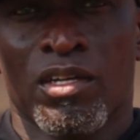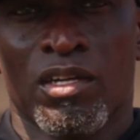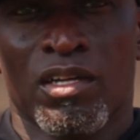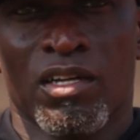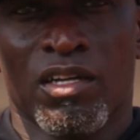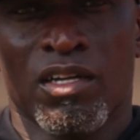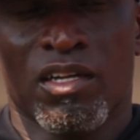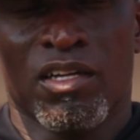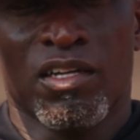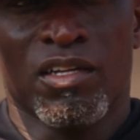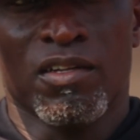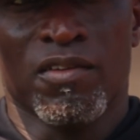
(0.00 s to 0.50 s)

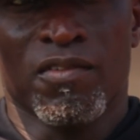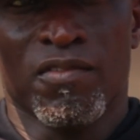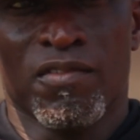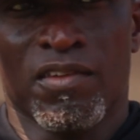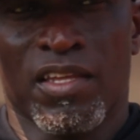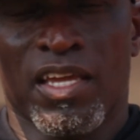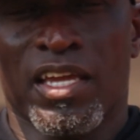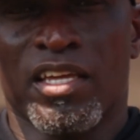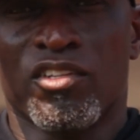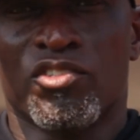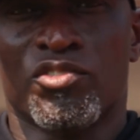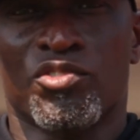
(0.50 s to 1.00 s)
And
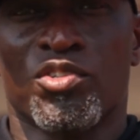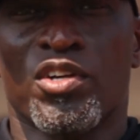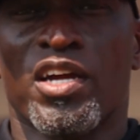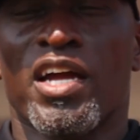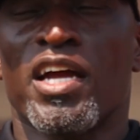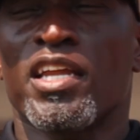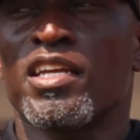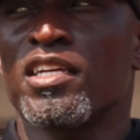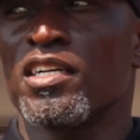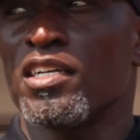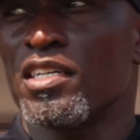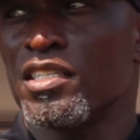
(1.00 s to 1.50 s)
they
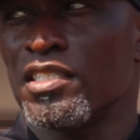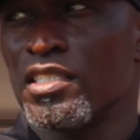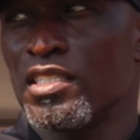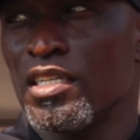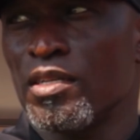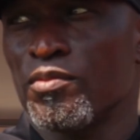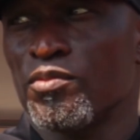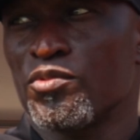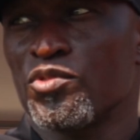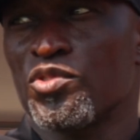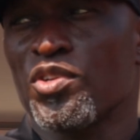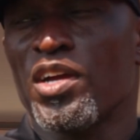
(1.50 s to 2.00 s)
trying to
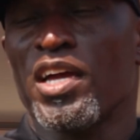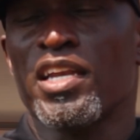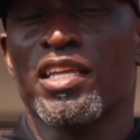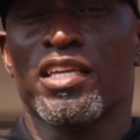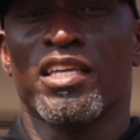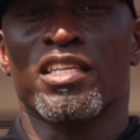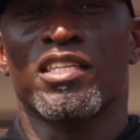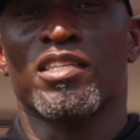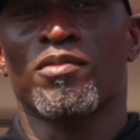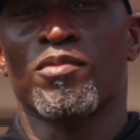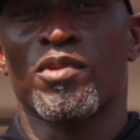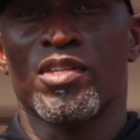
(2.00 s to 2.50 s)
I'm trying to
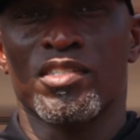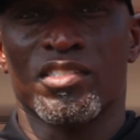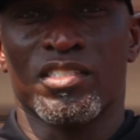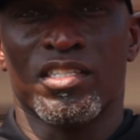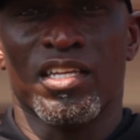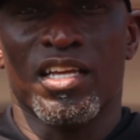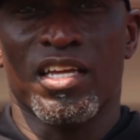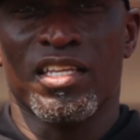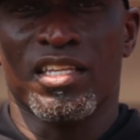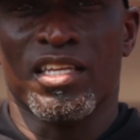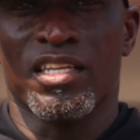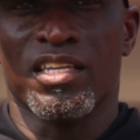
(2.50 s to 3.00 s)
get them to
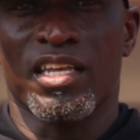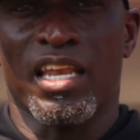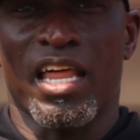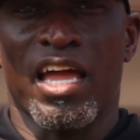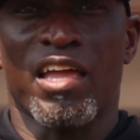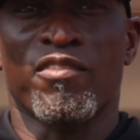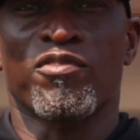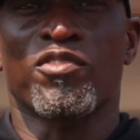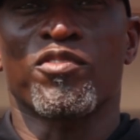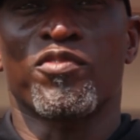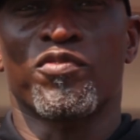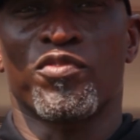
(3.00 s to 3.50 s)
understand the
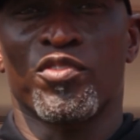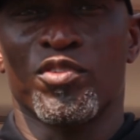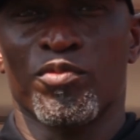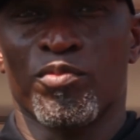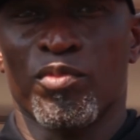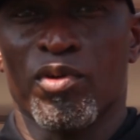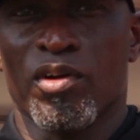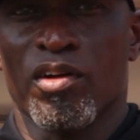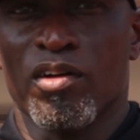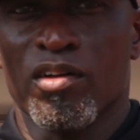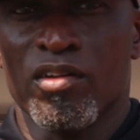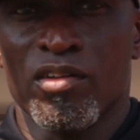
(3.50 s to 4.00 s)
life of
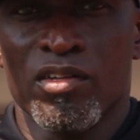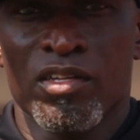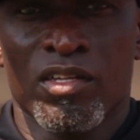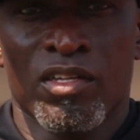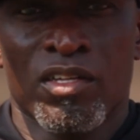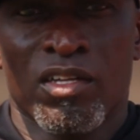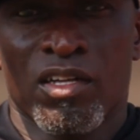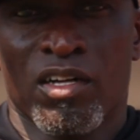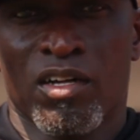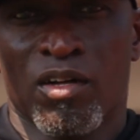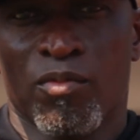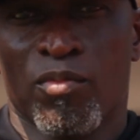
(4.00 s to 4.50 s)
football
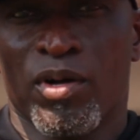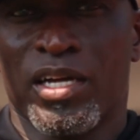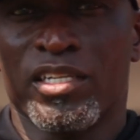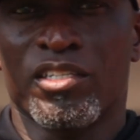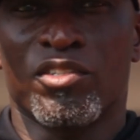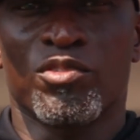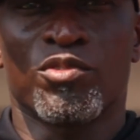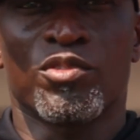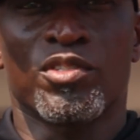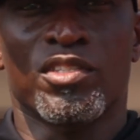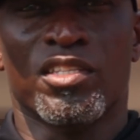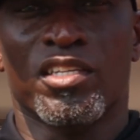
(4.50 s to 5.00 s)
by
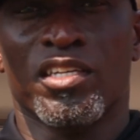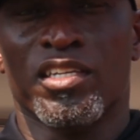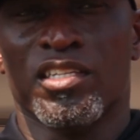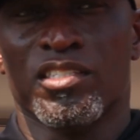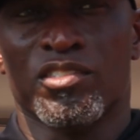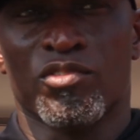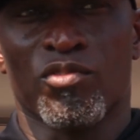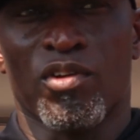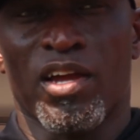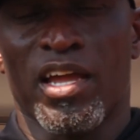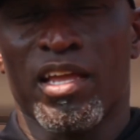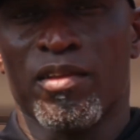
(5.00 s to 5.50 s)
doing
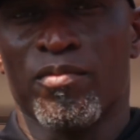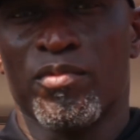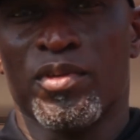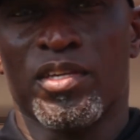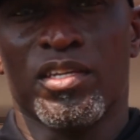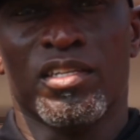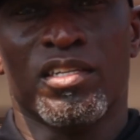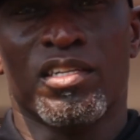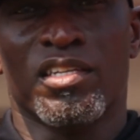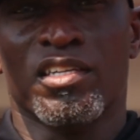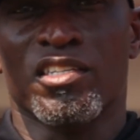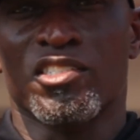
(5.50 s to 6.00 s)
things right,
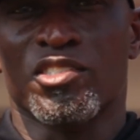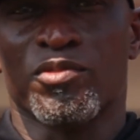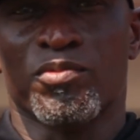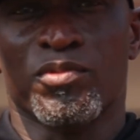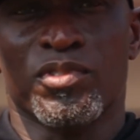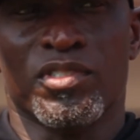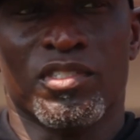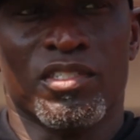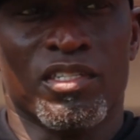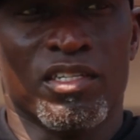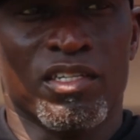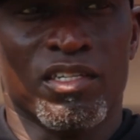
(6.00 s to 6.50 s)
being
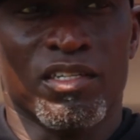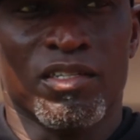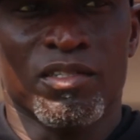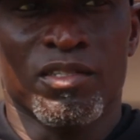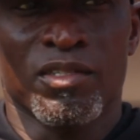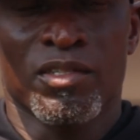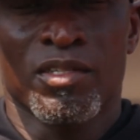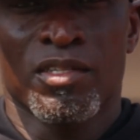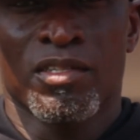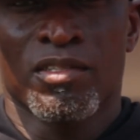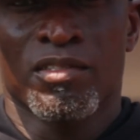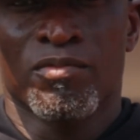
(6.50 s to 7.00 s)
disciplined.
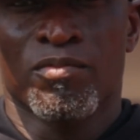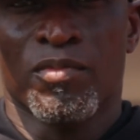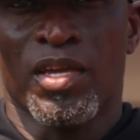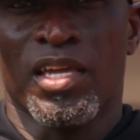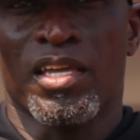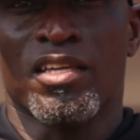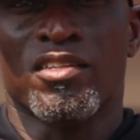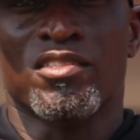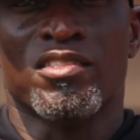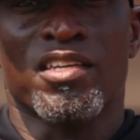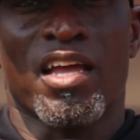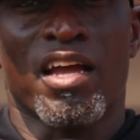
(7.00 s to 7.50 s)

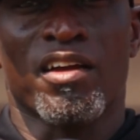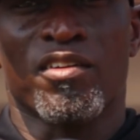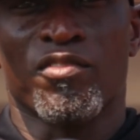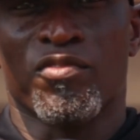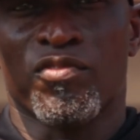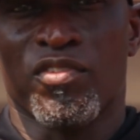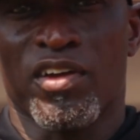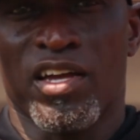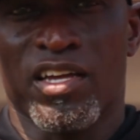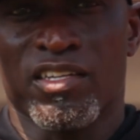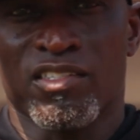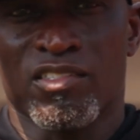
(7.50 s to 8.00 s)
Making
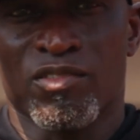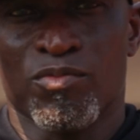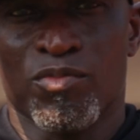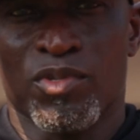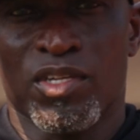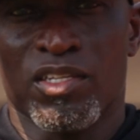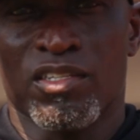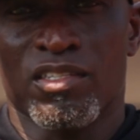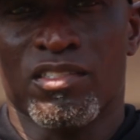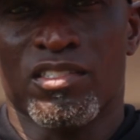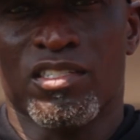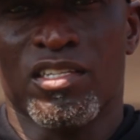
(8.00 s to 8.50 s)
sacrifice,
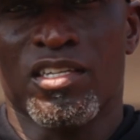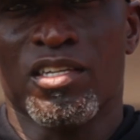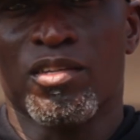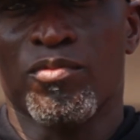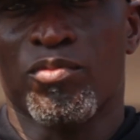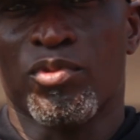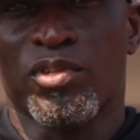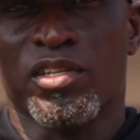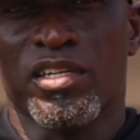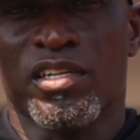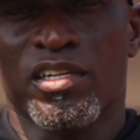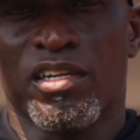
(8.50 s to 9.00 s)
being a team
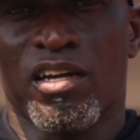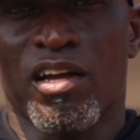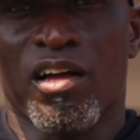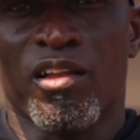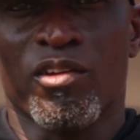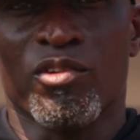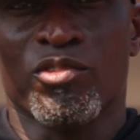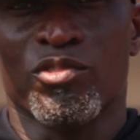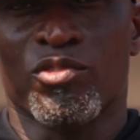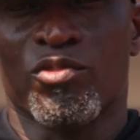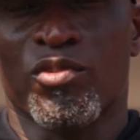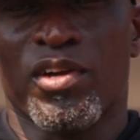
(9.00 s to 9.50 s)
player,
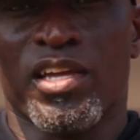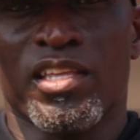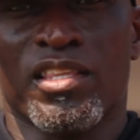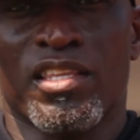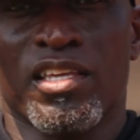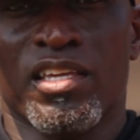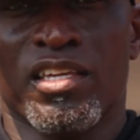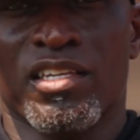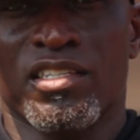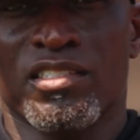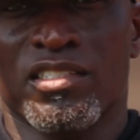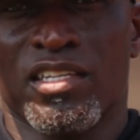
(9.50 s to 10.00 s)
all those great
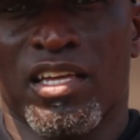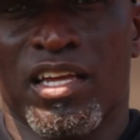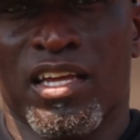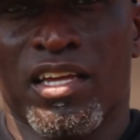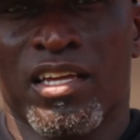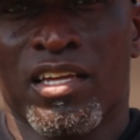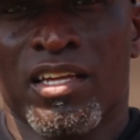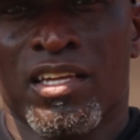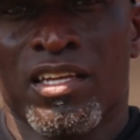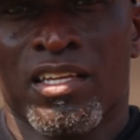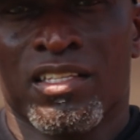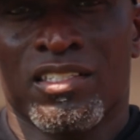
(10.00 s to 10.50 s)
things
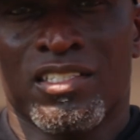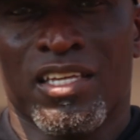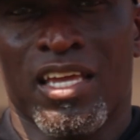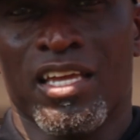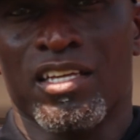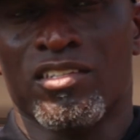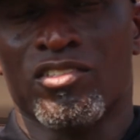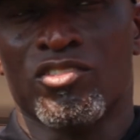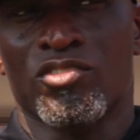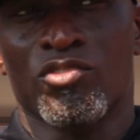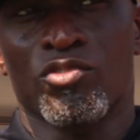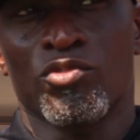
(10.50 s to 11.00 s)
that
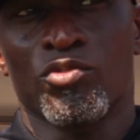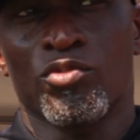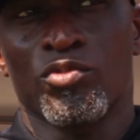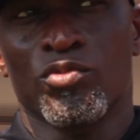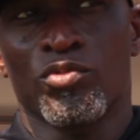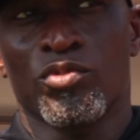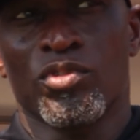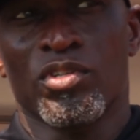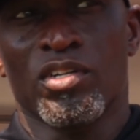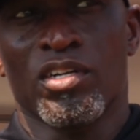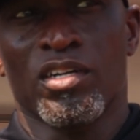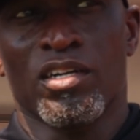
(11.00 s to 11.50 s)
takes
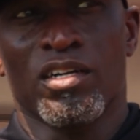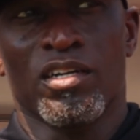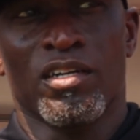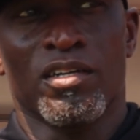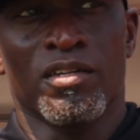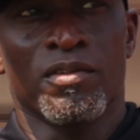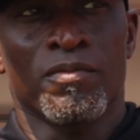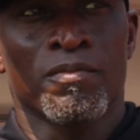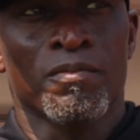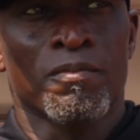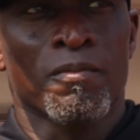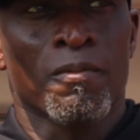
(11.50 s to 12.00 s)
you
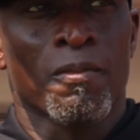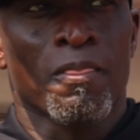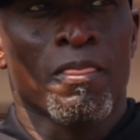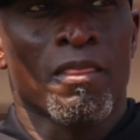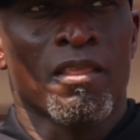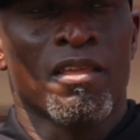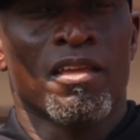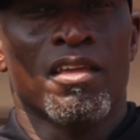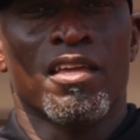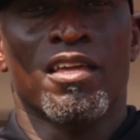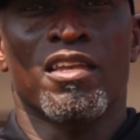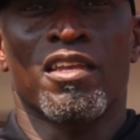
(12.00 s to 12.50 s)

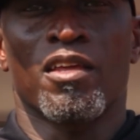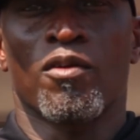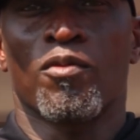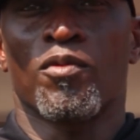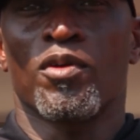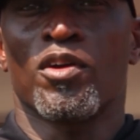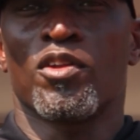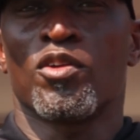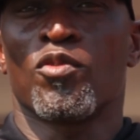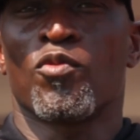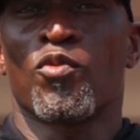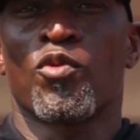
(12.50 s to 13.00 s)

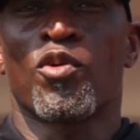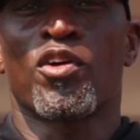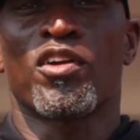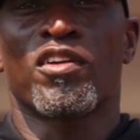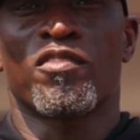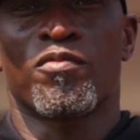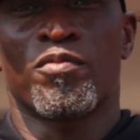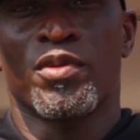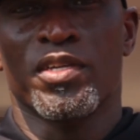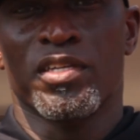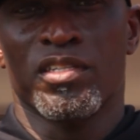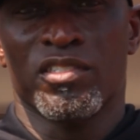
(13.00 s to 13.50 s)
in the
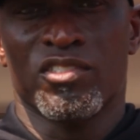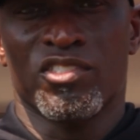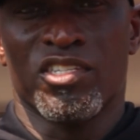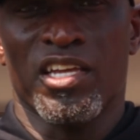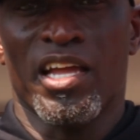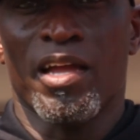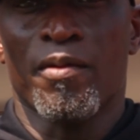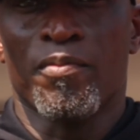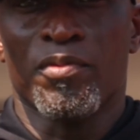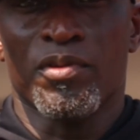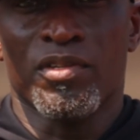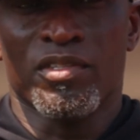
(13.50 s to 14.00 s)
word of being a
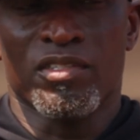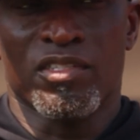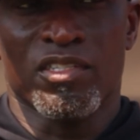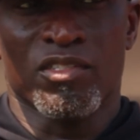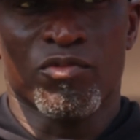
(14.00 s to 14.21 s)
champion.